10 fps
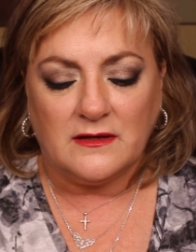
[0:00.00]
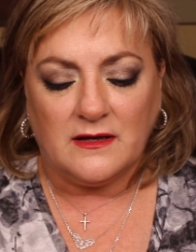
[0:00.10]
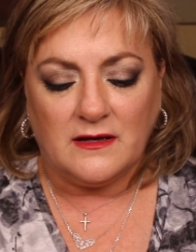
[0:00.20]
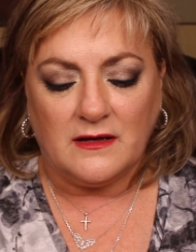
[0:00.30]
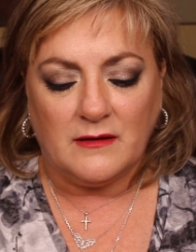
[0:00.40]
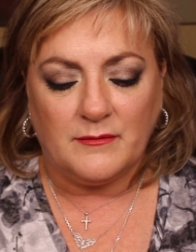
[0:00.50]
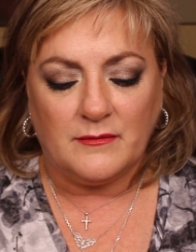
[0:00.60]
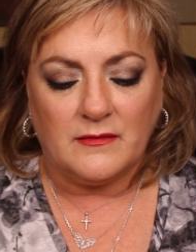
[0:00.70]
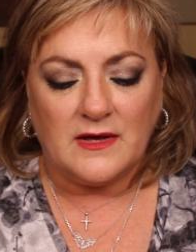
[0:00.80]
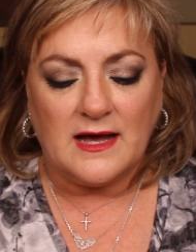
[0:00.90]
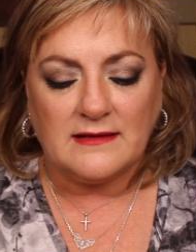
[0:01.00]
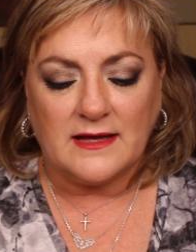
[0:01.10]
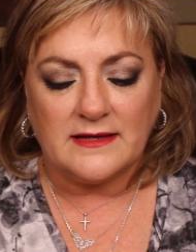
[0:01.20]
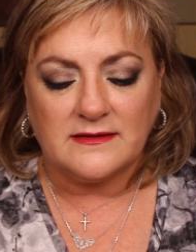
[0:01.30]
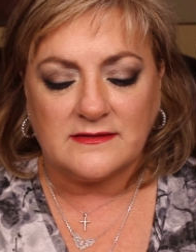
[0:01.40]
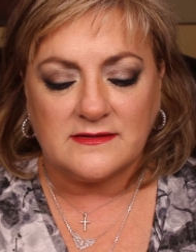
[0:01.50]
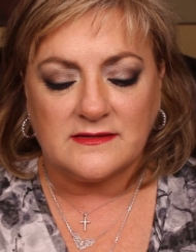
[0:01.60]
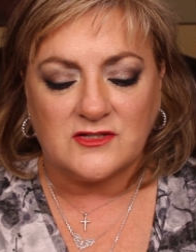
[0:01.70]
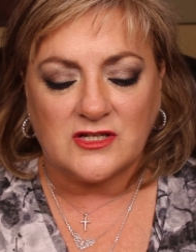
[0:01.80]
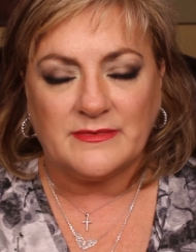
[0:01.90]
um, highlight. This is
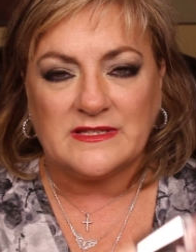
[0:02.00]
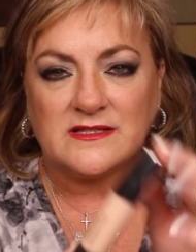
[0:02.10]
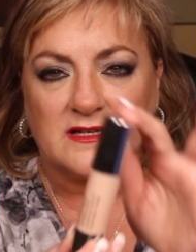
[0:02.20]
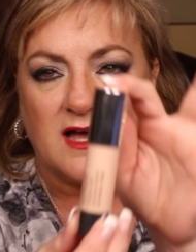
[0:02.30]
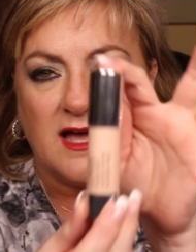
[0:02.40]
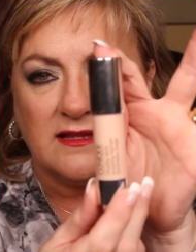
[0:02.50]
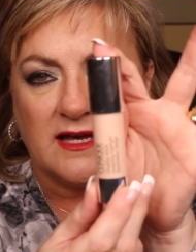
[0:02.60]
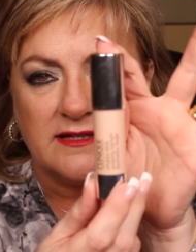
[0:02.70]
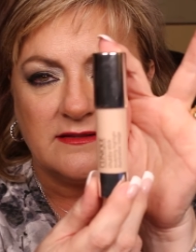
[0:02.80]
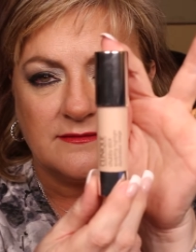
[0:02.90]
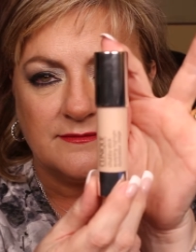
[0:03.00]
the Chubby Stick highlight.